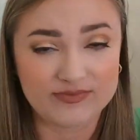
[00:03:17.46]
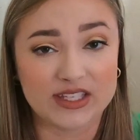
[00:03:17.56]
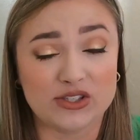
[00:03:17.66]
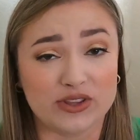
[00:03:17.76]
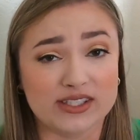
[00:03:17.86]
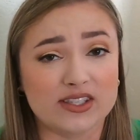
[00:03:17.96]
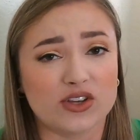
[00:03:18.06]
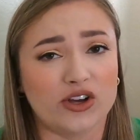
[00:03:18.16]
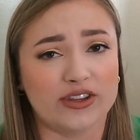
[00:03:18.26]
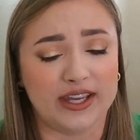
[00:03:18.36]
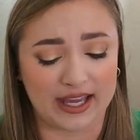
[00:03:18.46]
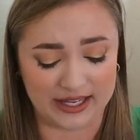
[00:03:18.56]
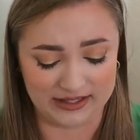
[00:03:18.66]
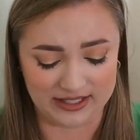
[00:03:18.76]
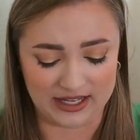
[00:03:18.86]
So this is all they
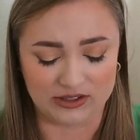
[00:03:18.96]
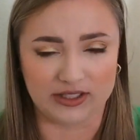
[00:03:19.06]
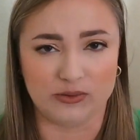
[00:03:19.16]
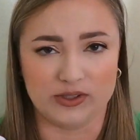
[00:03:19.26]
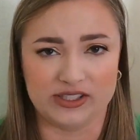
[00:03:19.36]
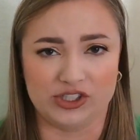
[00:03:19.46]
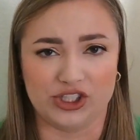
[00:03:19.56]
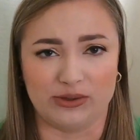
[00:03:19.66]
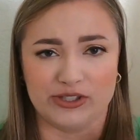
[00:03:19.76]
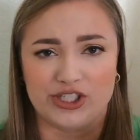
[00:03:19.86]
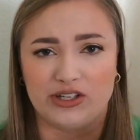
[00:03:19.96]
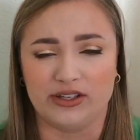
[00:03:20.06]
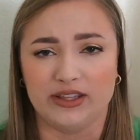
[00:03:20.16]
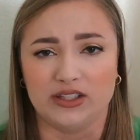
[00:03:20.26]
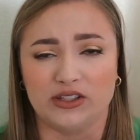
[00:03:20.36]
had at the outlet was the shower gel
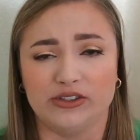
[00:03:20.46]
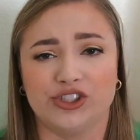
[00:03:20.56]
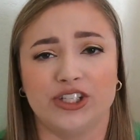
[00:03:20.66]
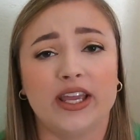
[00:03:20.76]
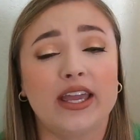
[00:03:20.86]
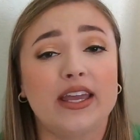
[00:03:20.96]
and the lotion.